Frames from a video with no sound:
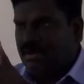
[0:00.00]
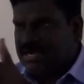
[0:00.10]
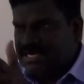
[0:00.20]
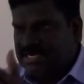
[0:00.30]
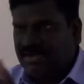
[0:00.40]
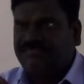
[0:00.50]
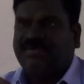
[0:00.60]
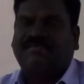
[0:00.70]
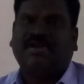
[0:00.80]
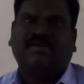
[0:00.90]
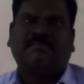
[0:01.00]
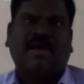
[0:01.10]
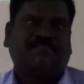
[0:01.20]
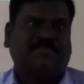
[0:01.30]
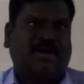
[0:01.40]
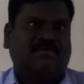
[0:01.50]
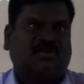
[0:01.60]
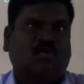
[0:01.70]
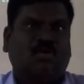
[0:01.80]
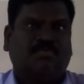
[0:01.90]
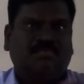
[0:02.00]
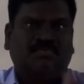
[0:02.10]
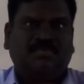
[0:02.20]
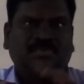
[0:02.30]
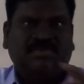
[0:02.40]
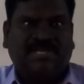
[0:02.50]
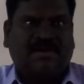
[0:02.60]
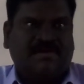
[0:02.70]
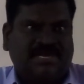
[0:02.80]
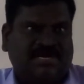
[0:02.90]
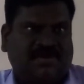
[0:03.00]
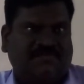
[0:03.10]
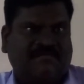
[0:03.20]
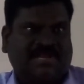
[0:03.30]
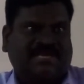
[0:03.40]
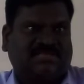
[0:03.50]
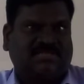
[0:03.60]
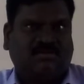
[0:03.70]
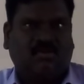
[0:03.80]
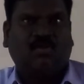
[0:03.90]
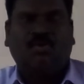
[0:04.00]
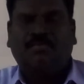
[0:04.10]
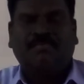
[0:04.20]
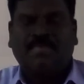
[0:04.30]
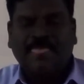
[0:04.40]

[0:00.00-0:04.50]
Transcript: continent of our map, our globe, the continent of our earth, globe.